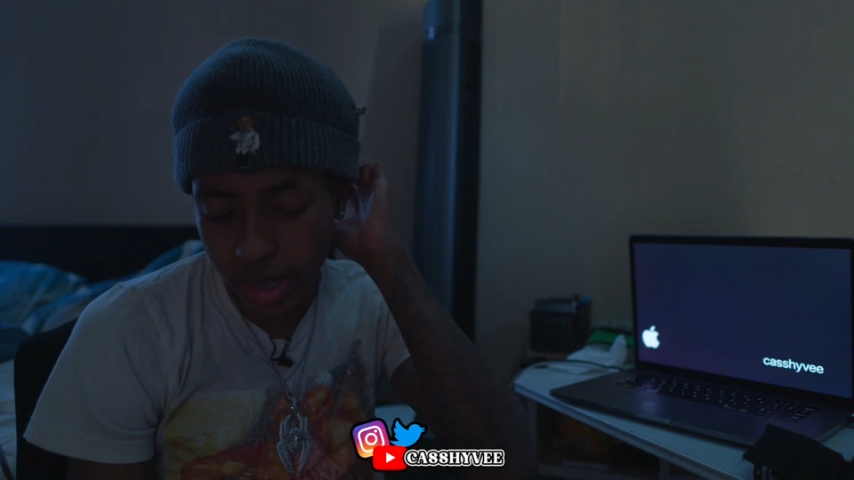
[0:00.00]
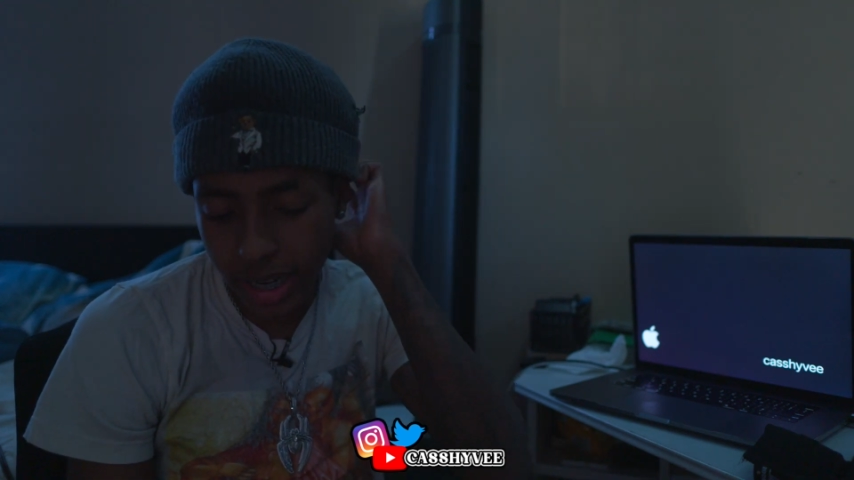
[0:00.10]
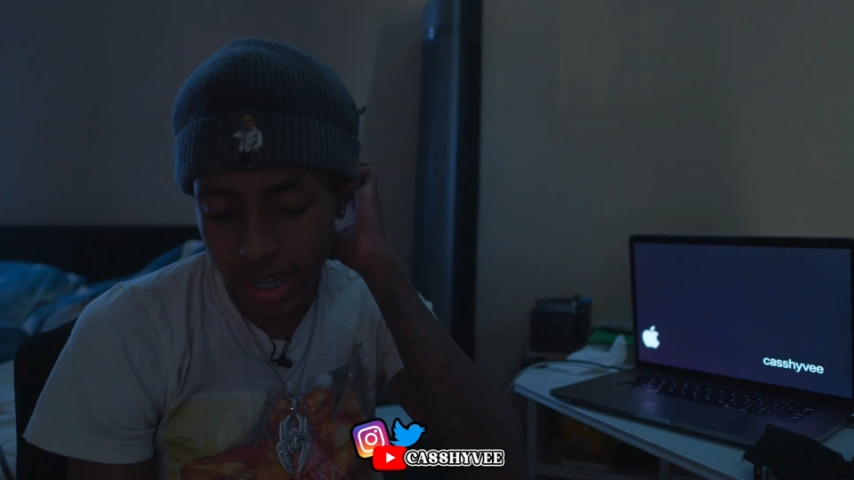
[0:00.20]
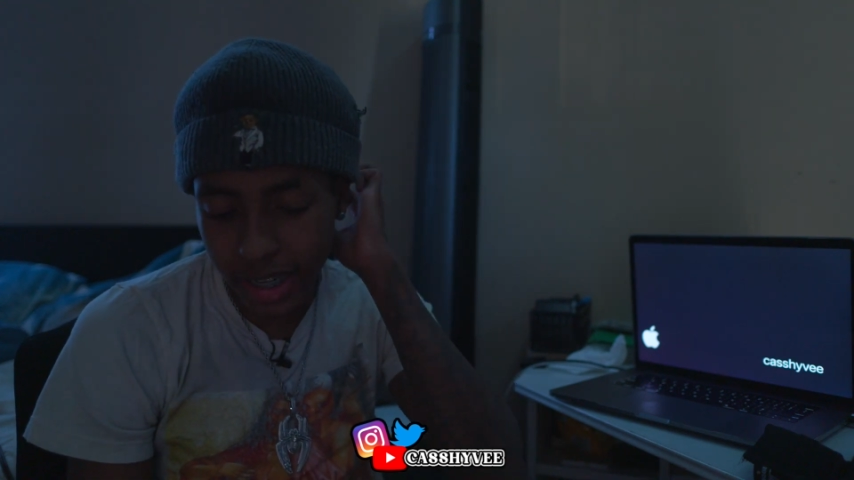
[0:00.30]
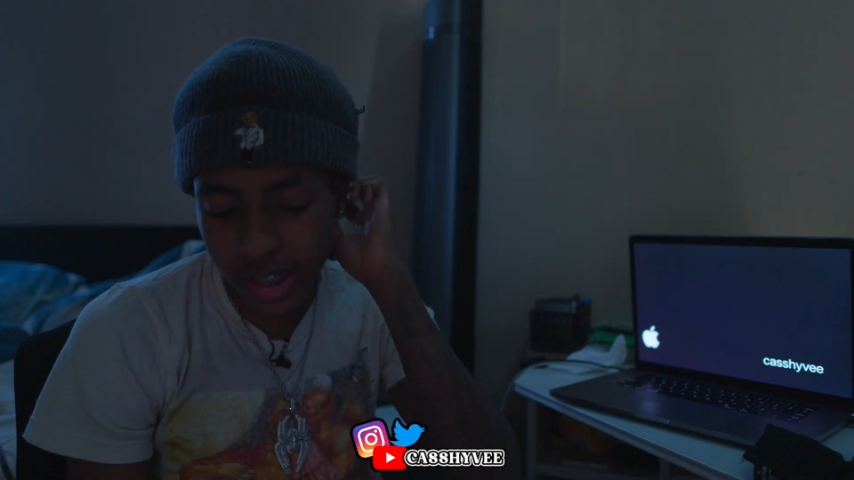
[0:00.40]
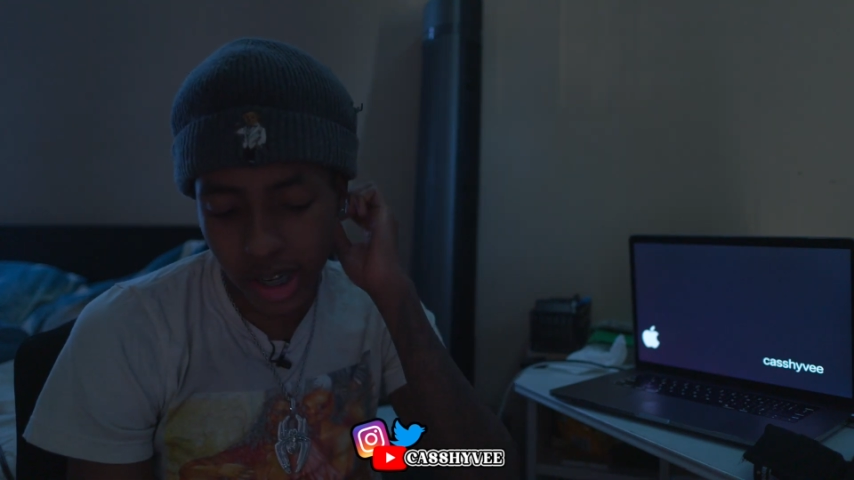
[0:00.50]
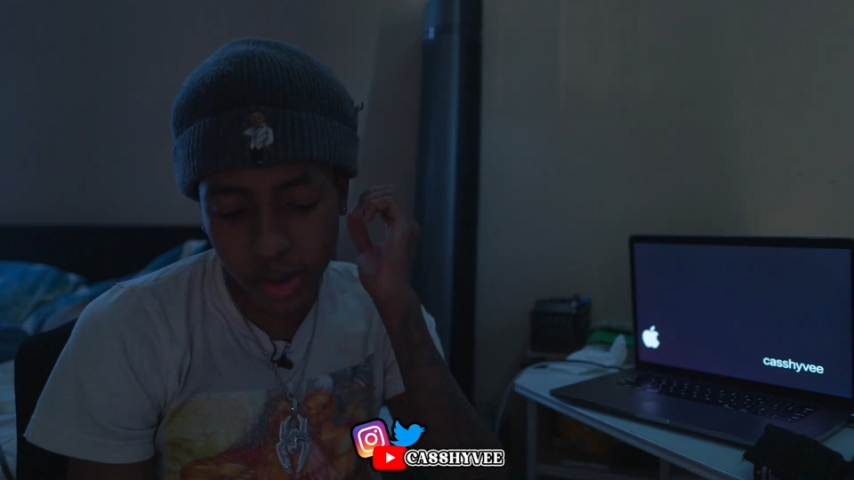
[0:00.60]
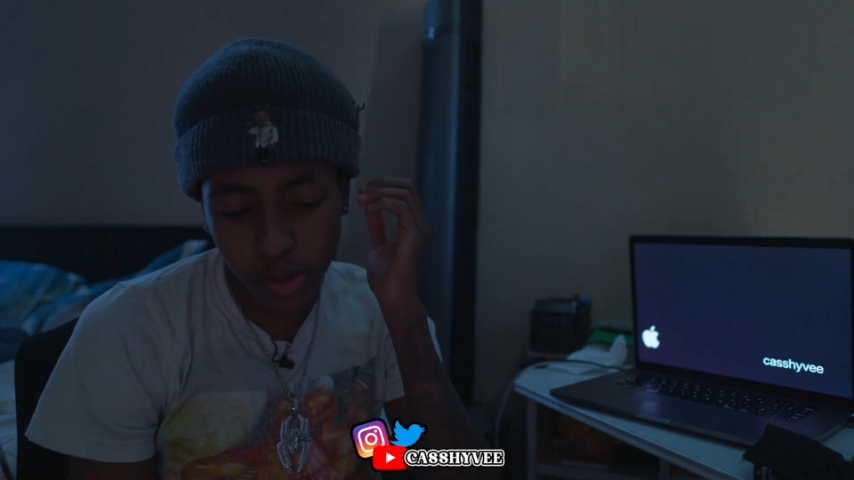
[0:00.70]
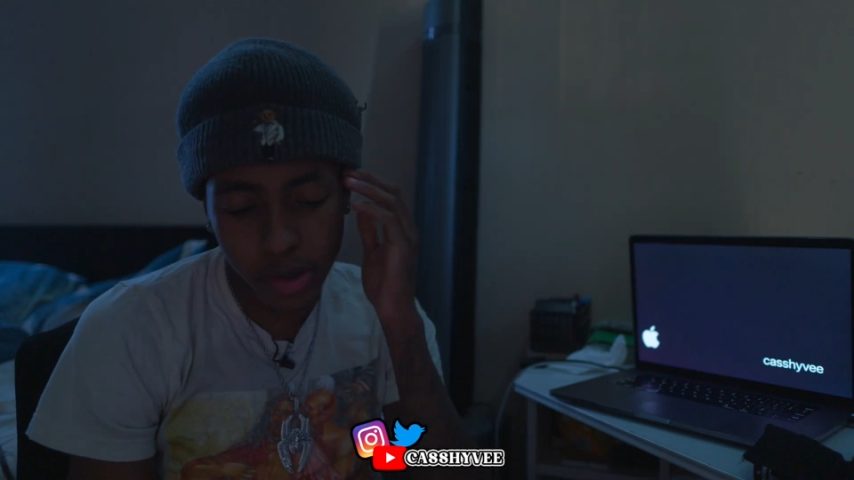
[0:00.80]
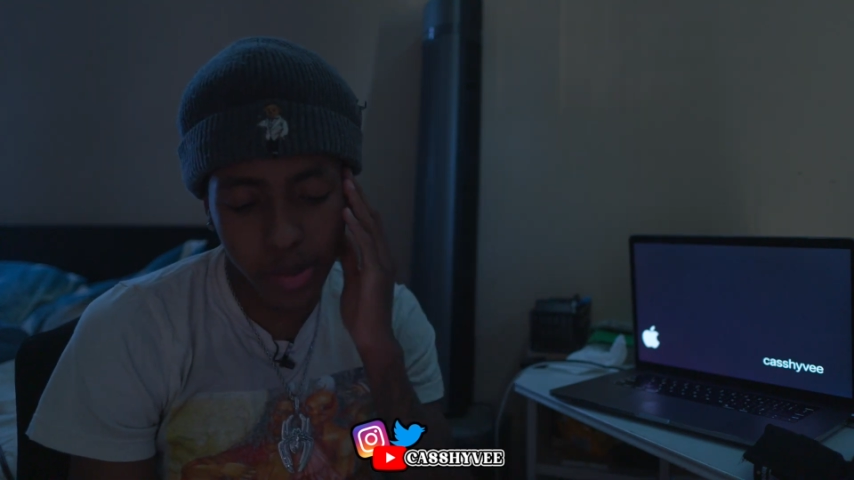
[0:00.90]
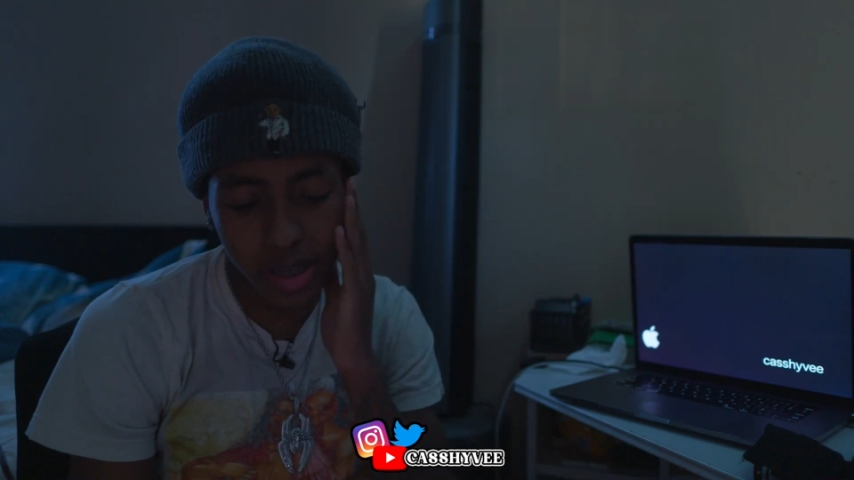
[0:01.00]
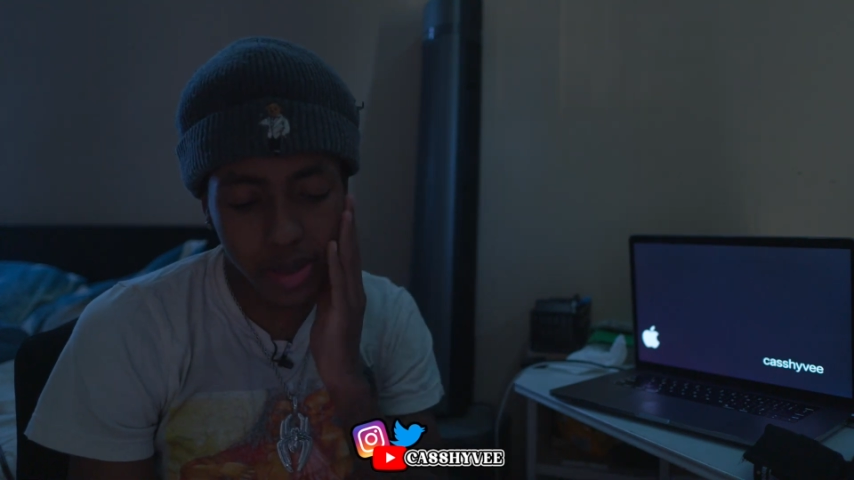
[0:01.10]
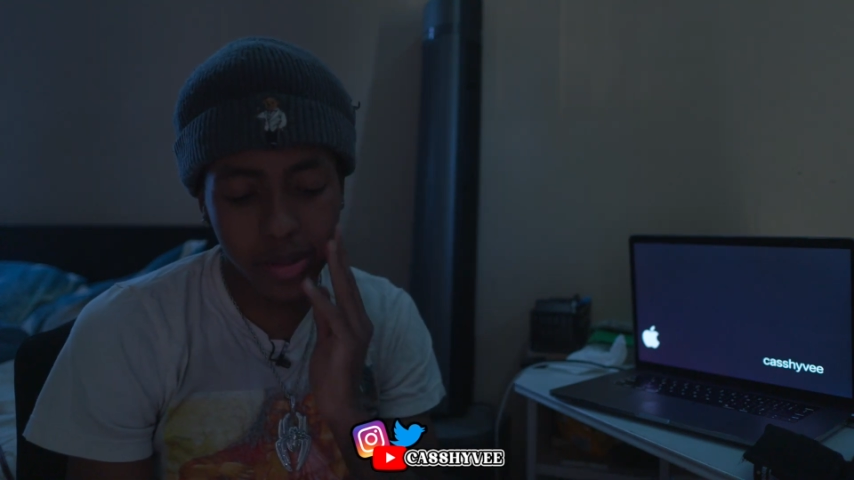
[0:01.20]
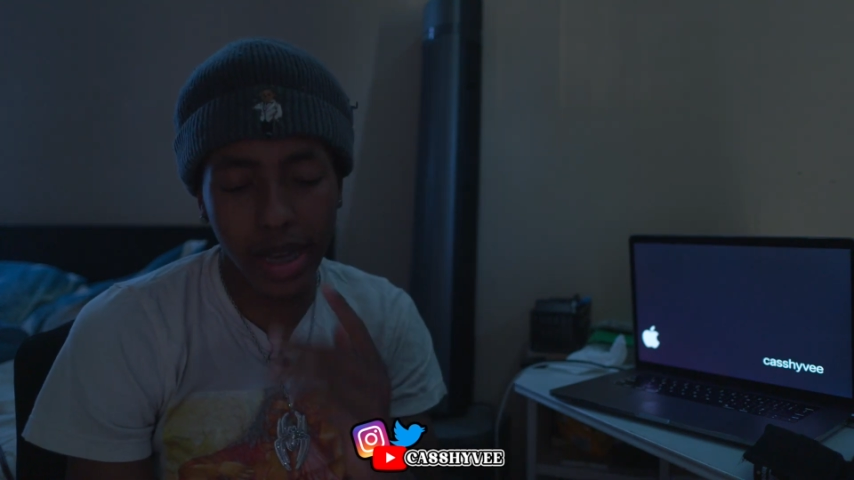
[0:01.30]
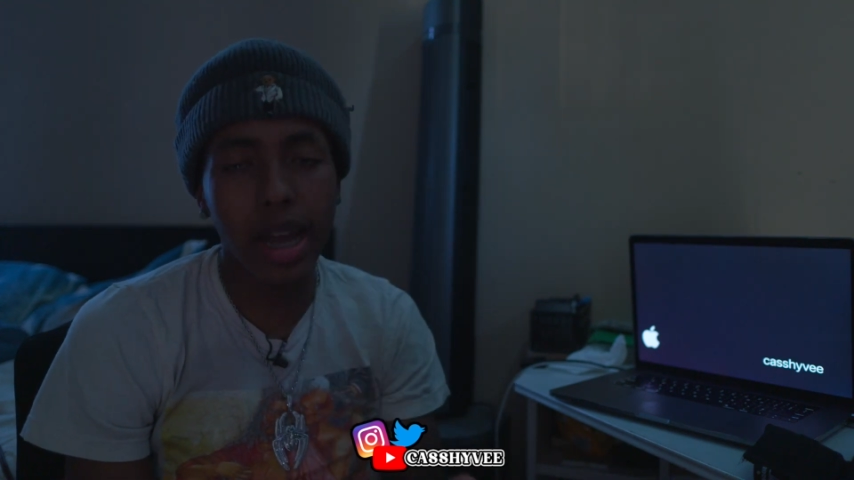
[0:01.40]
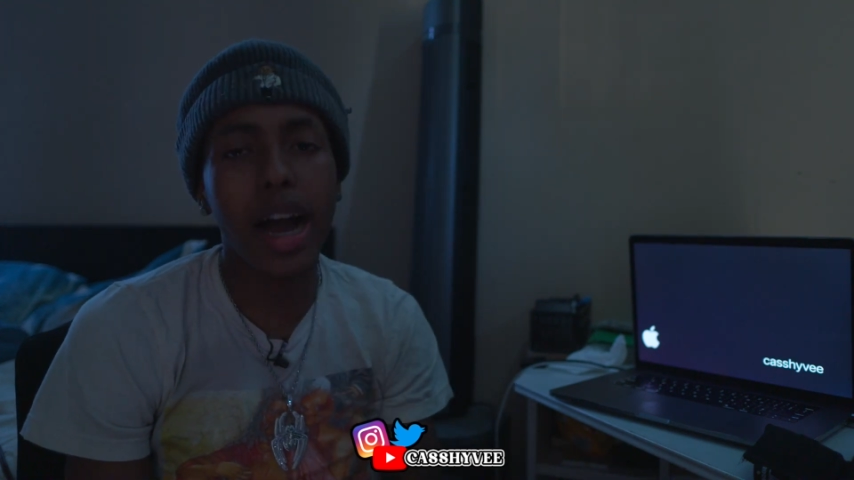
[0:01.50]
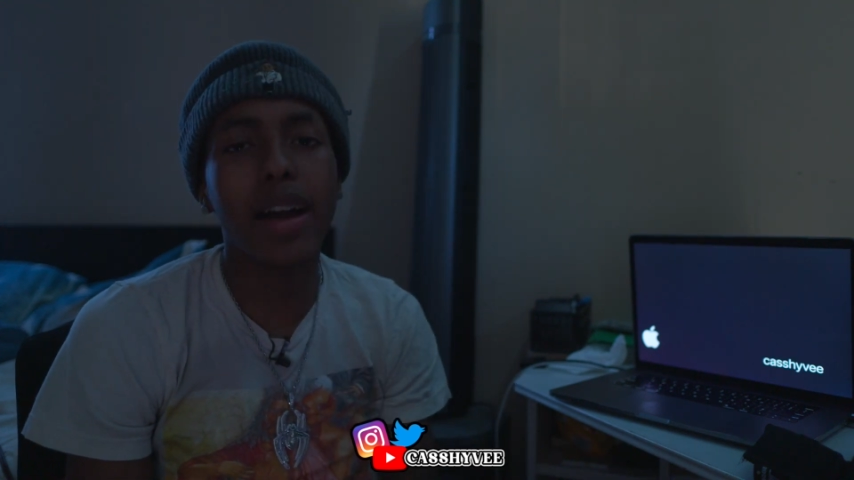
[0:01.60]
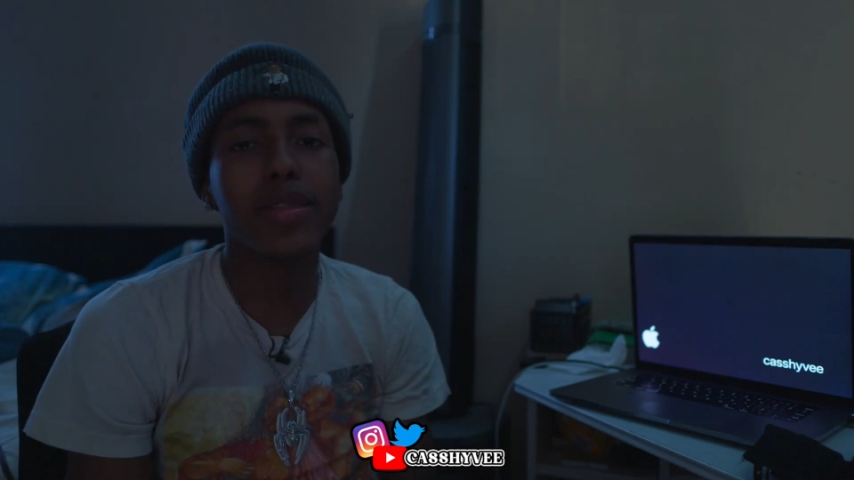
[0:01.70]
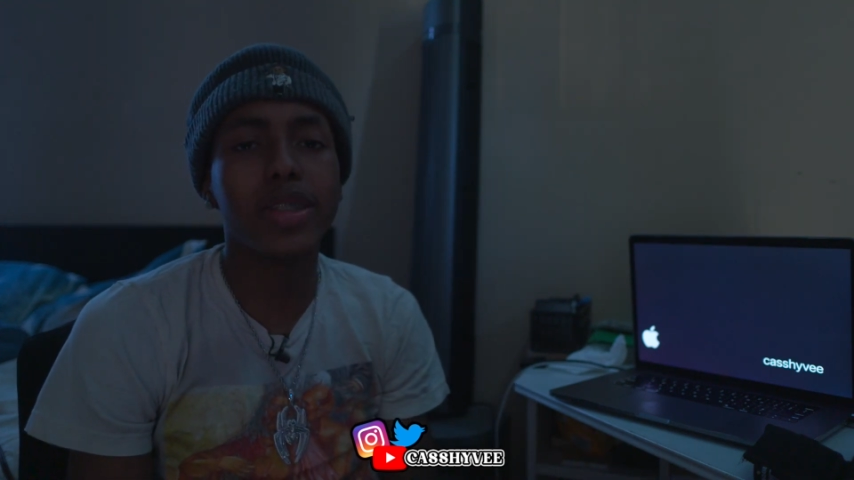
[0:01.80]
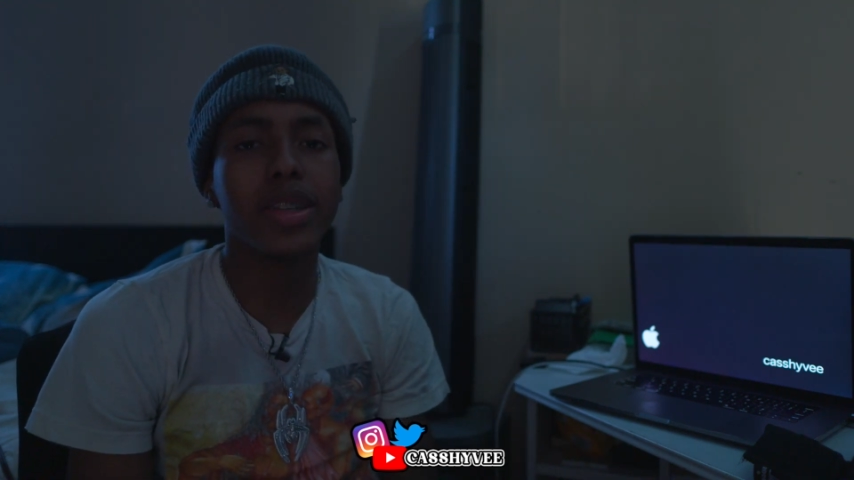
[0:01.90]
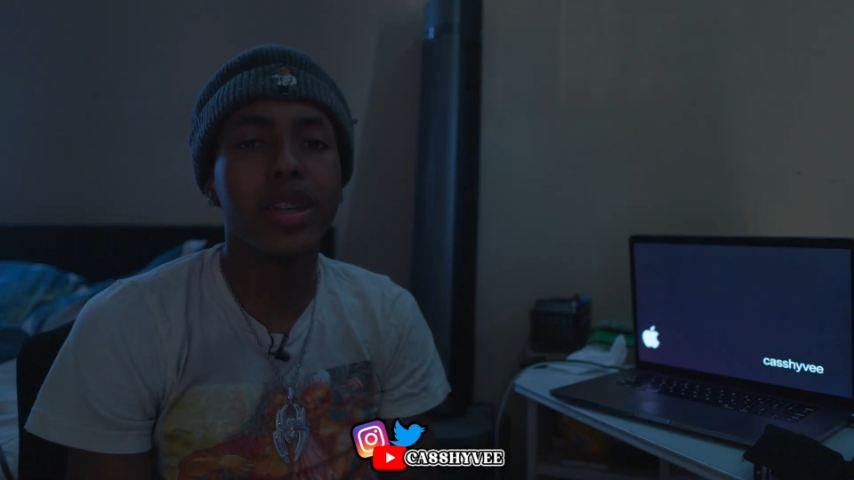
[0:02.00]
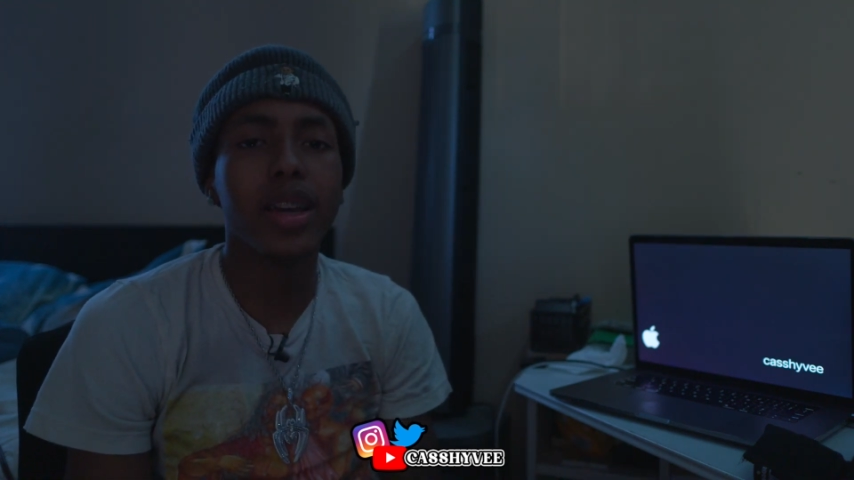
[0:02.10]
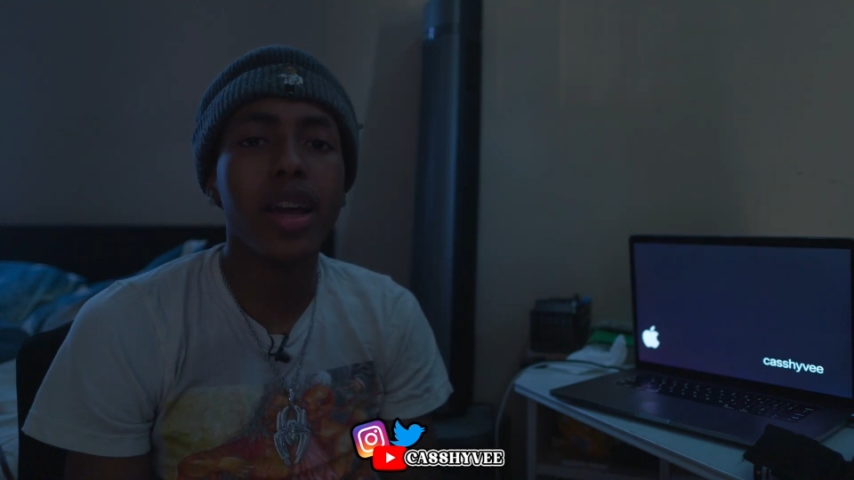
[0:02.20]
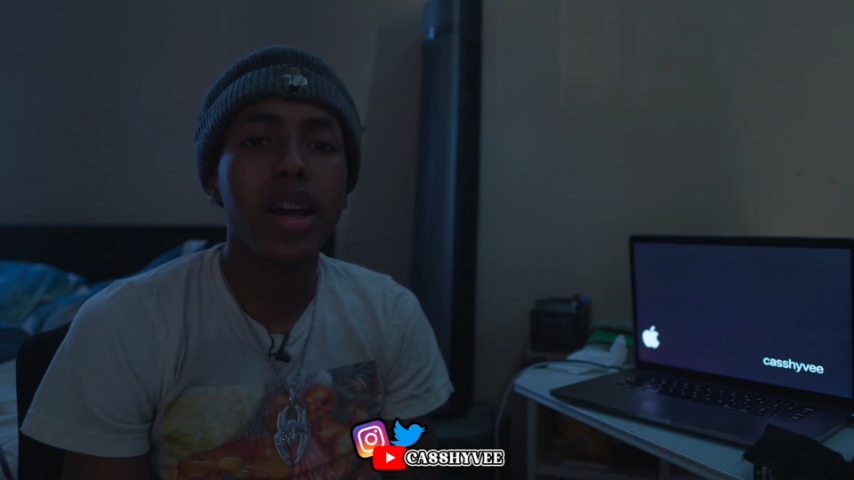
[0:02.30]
with it. It necessarily wouldn't make him gay, obviously,